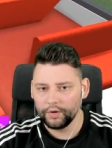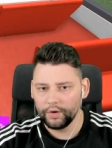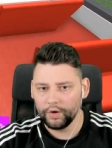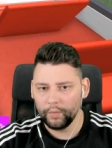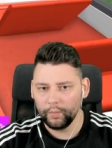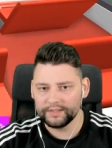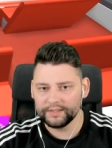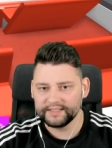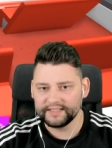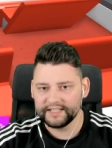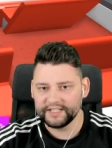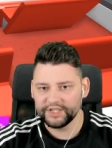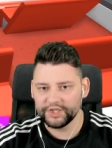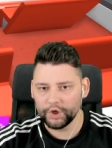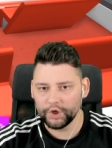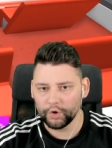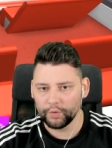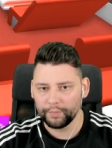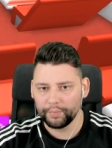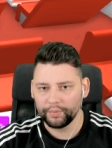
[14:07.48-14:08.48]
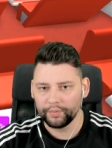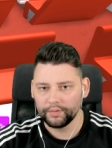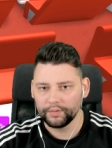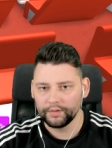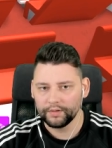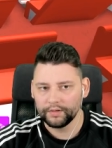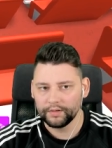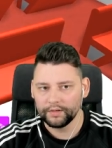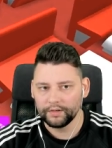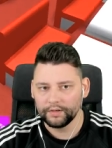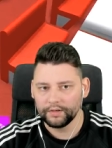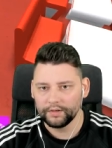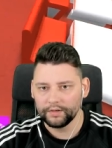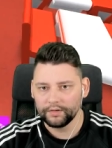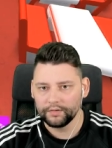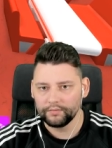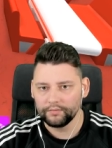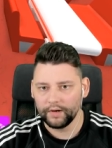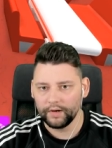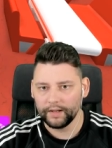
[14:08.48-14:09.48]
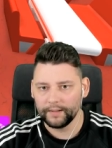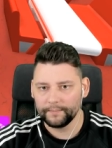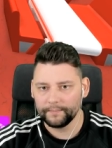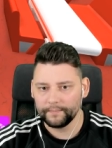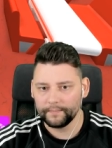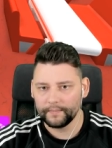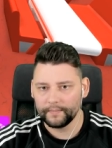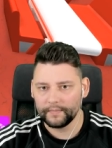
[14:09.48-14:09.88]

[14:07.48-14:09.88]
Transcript: Who wants this soup? Right.